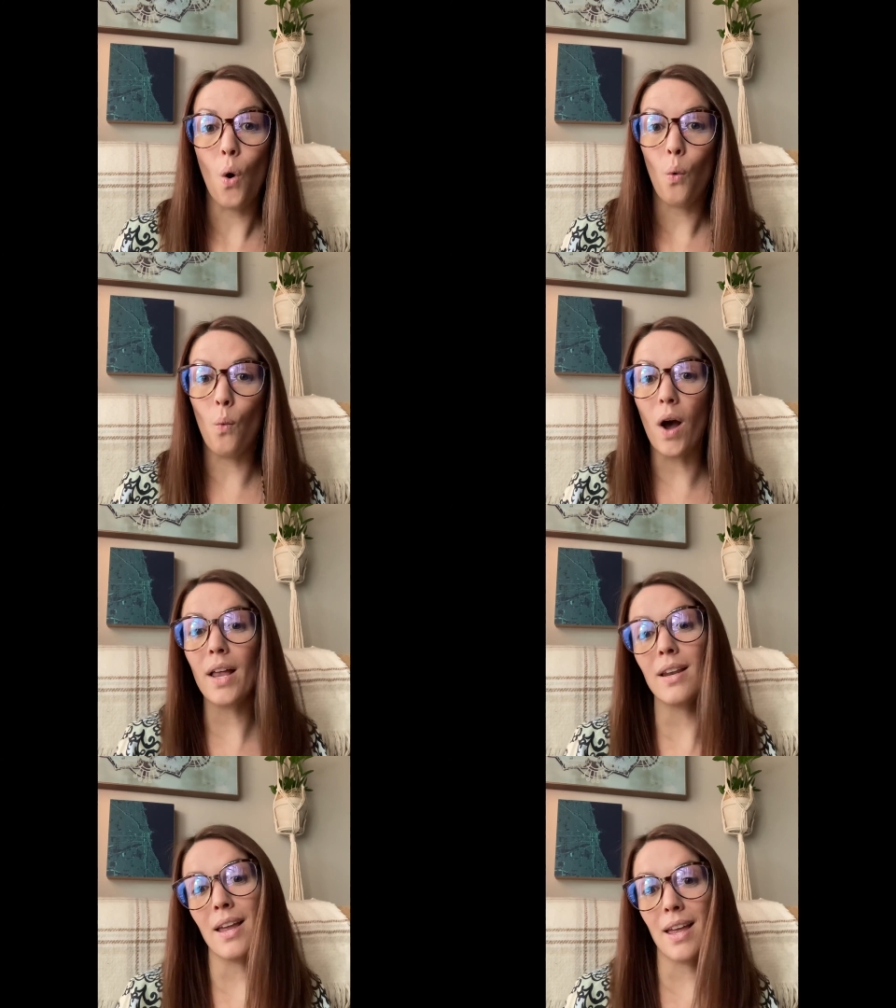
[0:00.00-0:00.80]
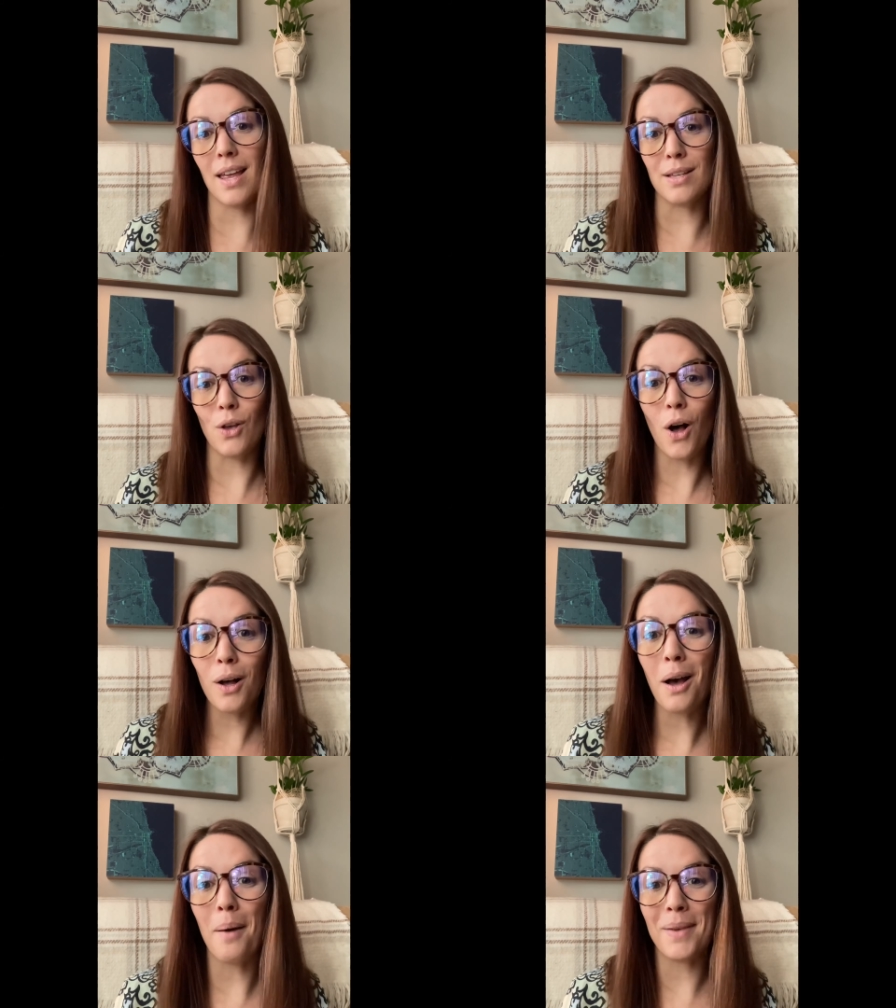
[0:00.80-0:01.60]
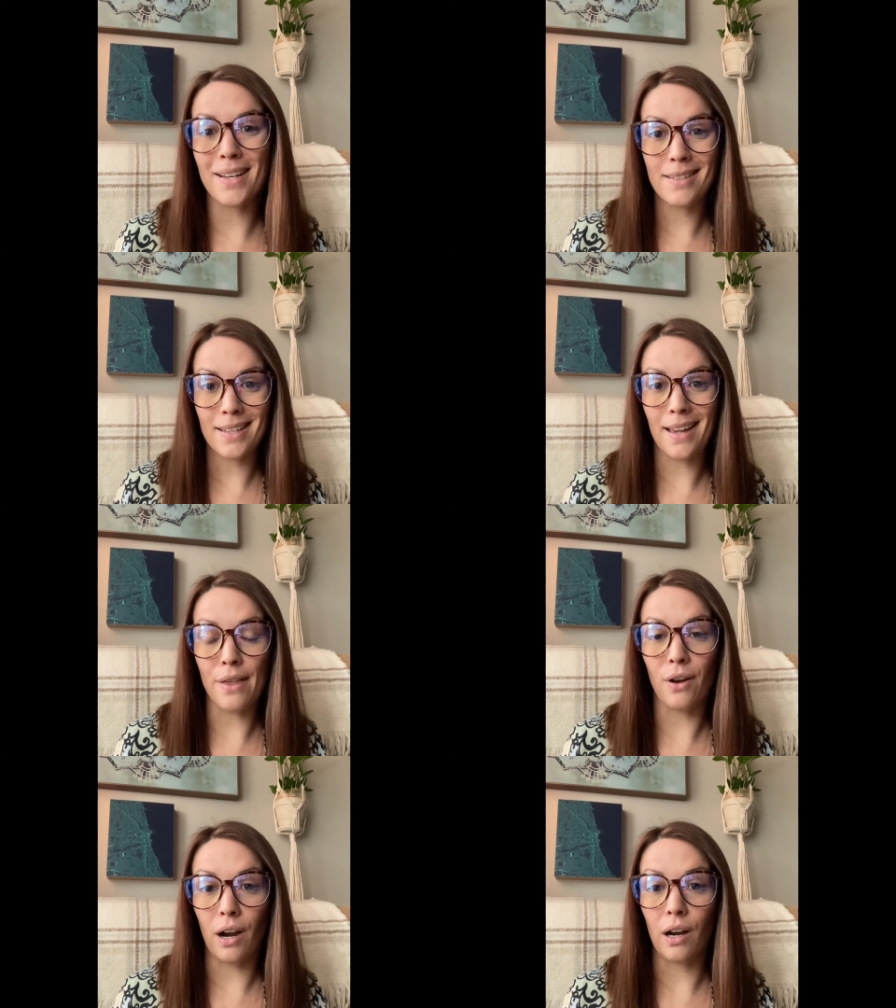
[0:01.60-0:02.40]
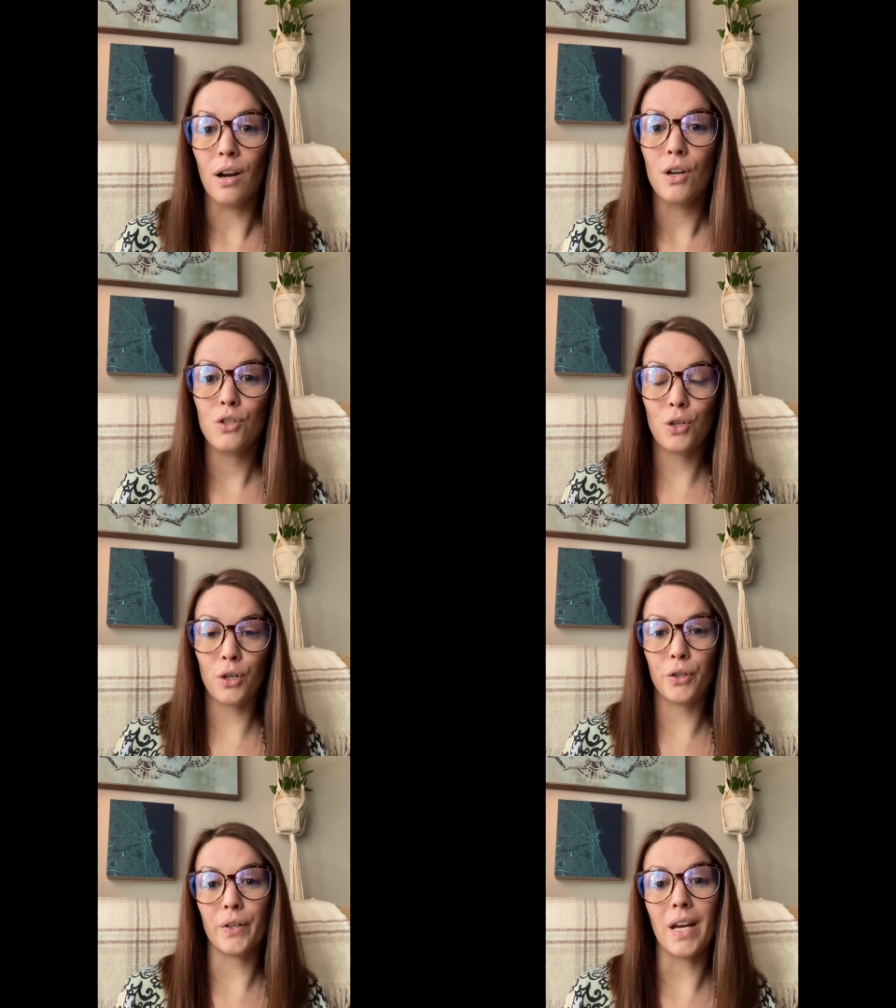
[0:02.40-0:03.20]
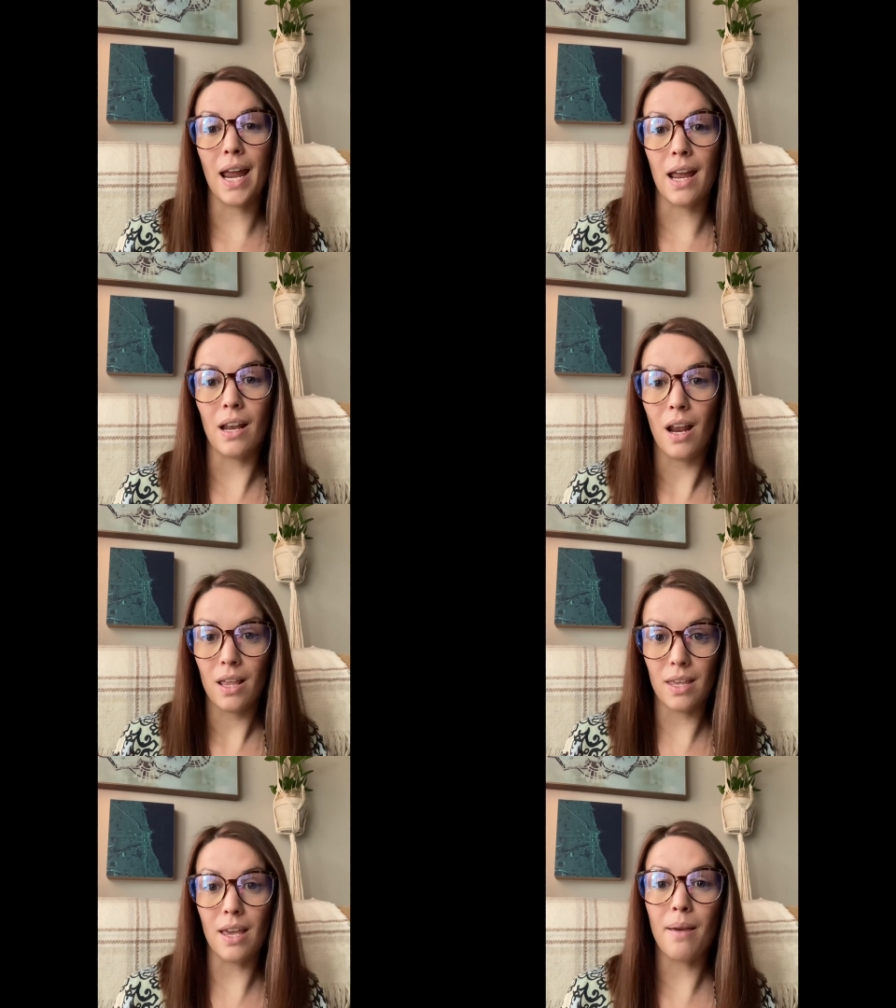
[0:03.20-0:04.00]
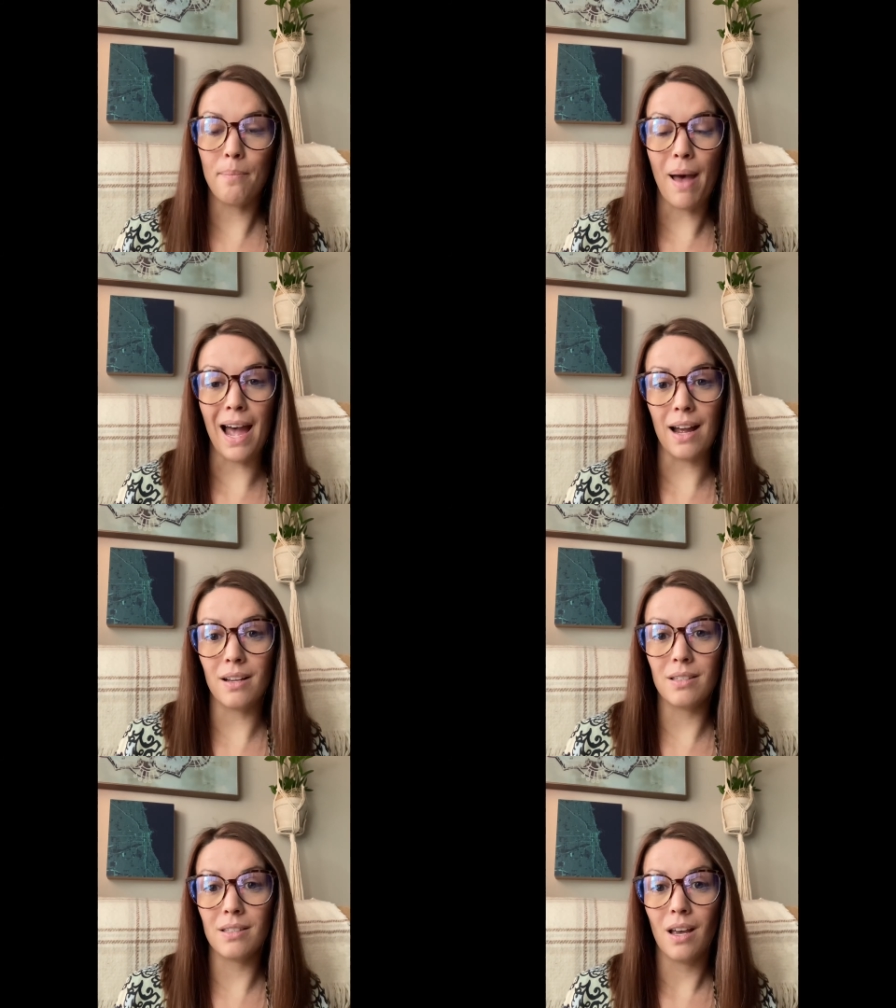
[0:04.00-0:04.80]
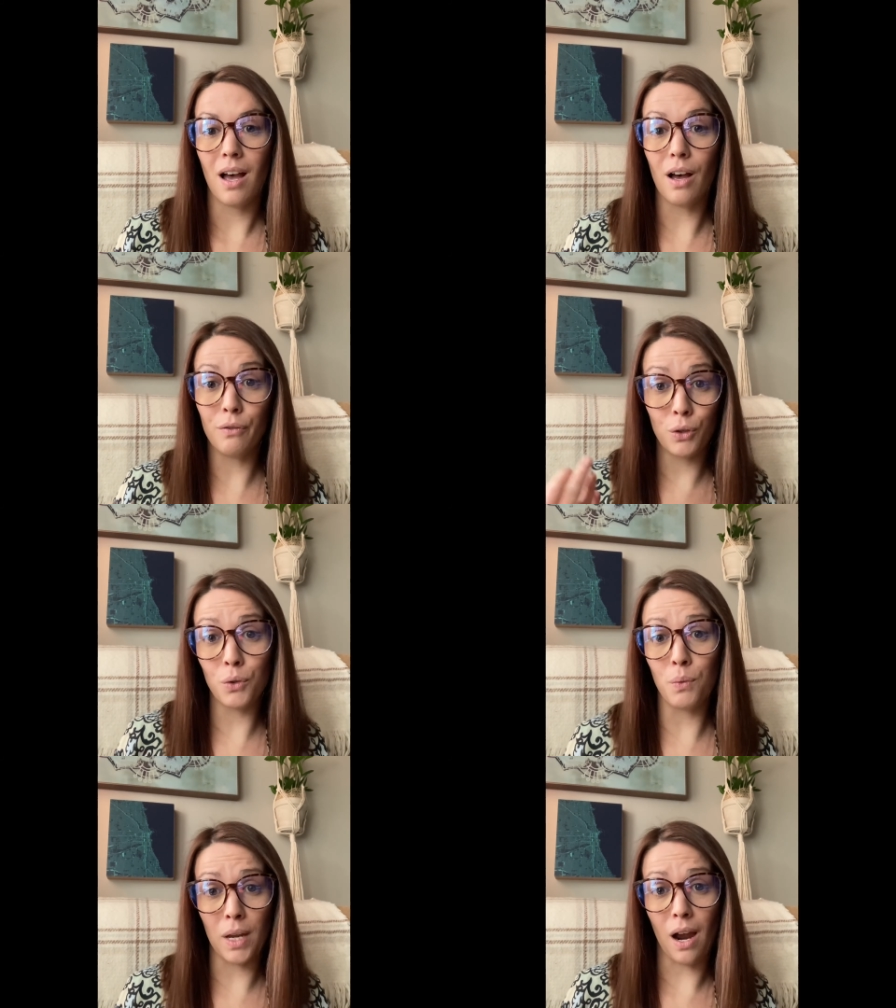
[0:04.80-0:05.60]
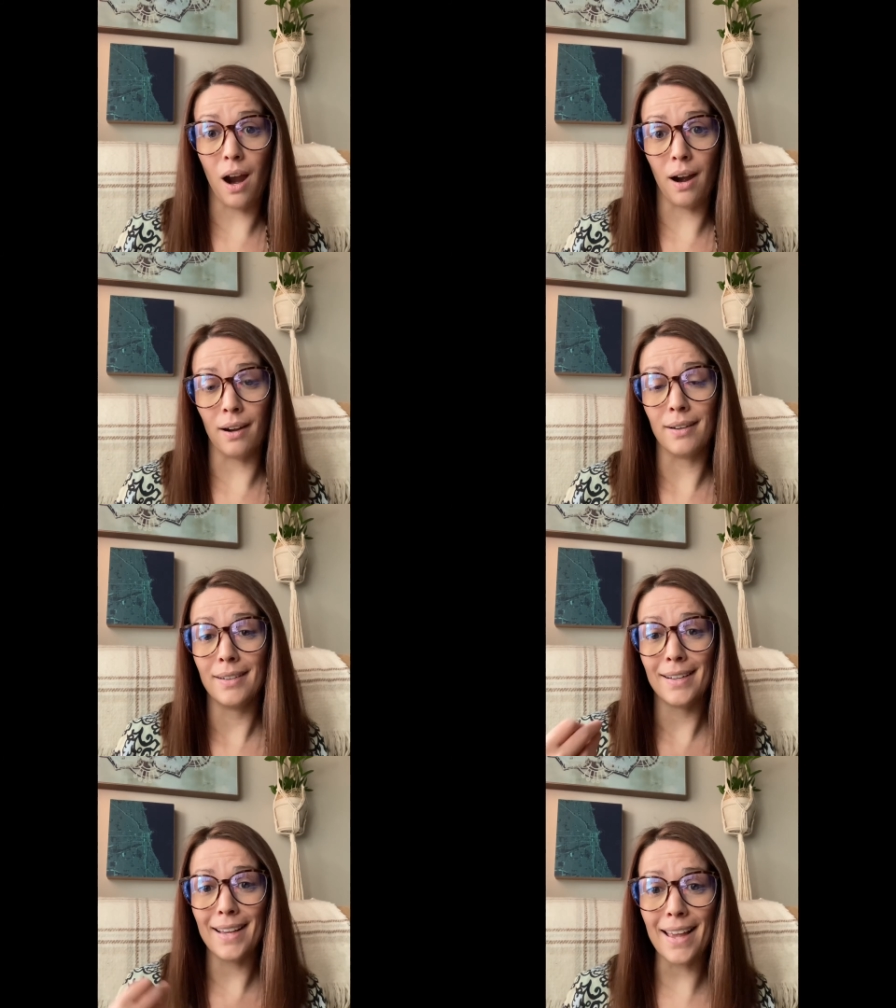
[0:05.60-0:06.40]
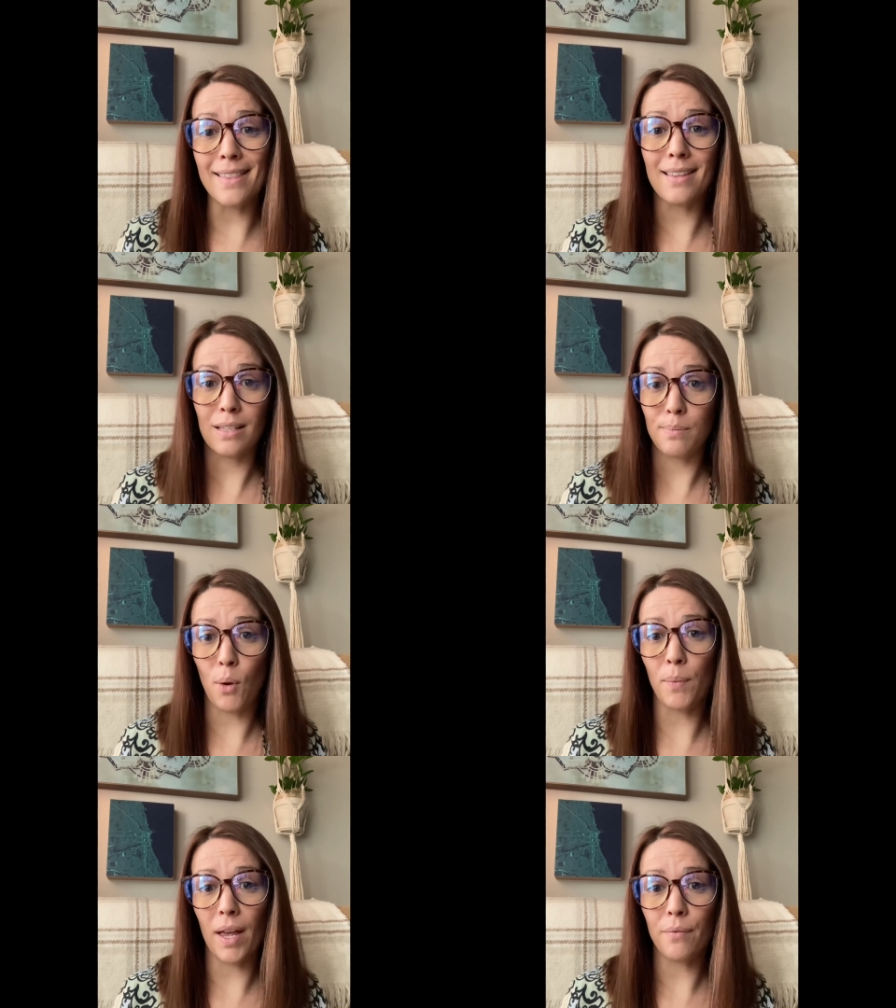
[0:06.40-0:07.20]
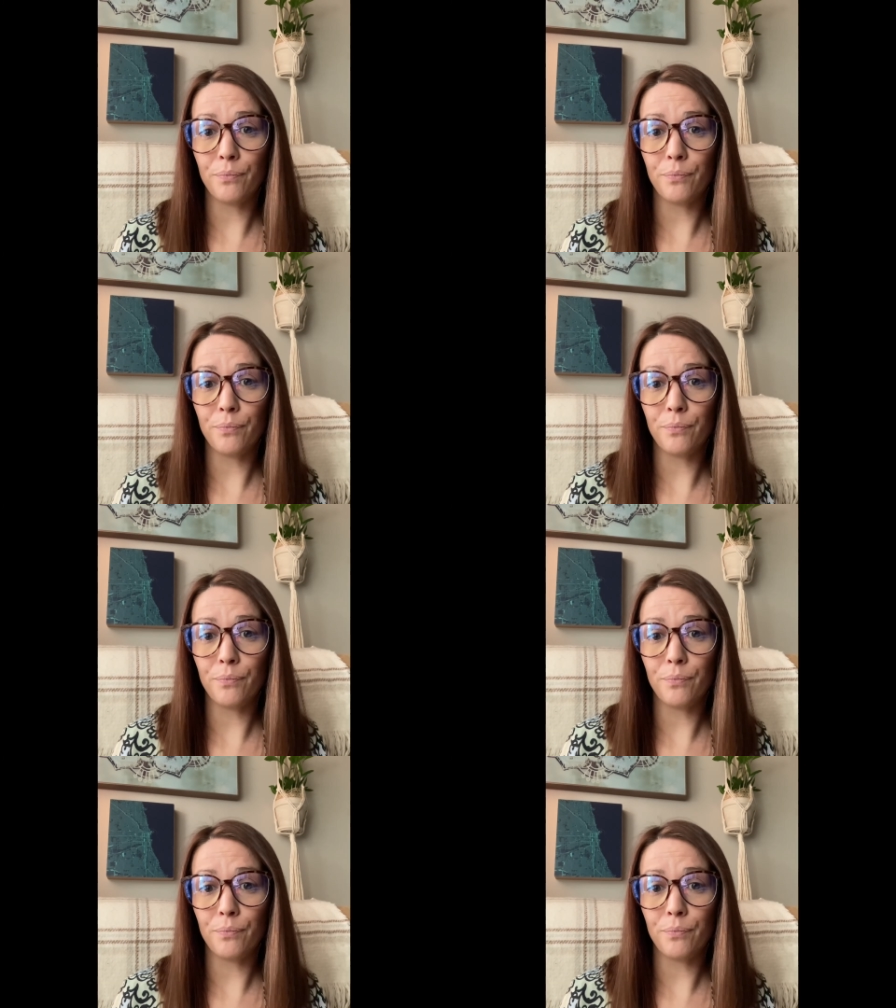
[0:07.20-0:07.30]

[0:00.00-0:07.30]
what is all coming together to create the impacts of who we are in this moment.